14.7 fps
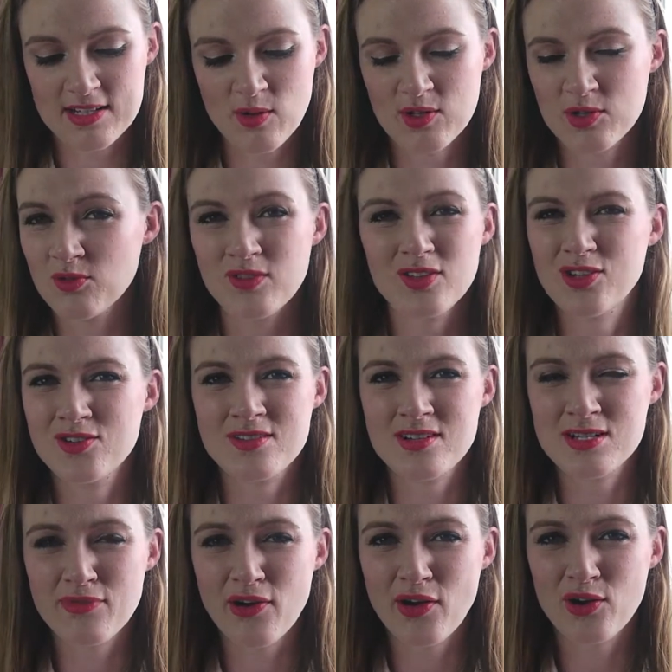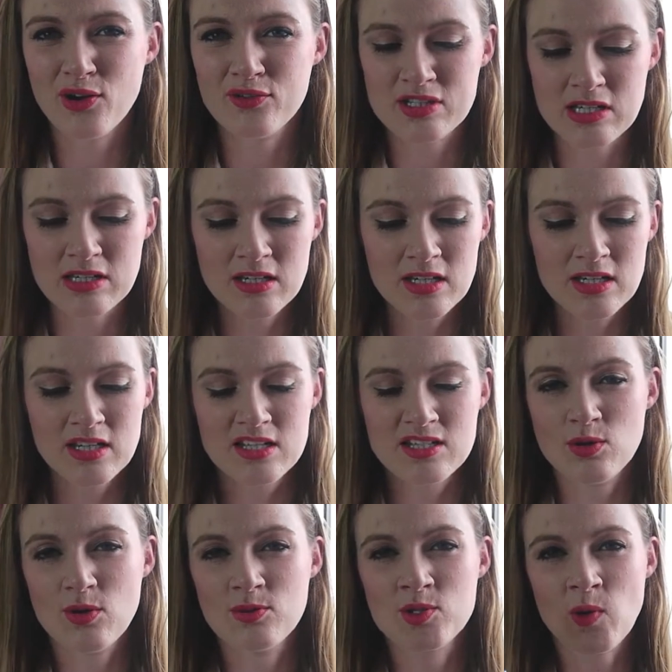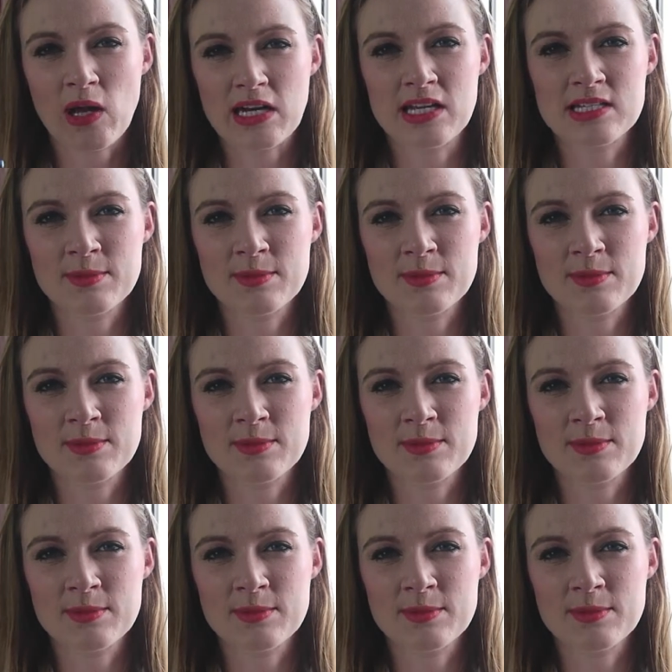So I don't use this very often, so it was quite nice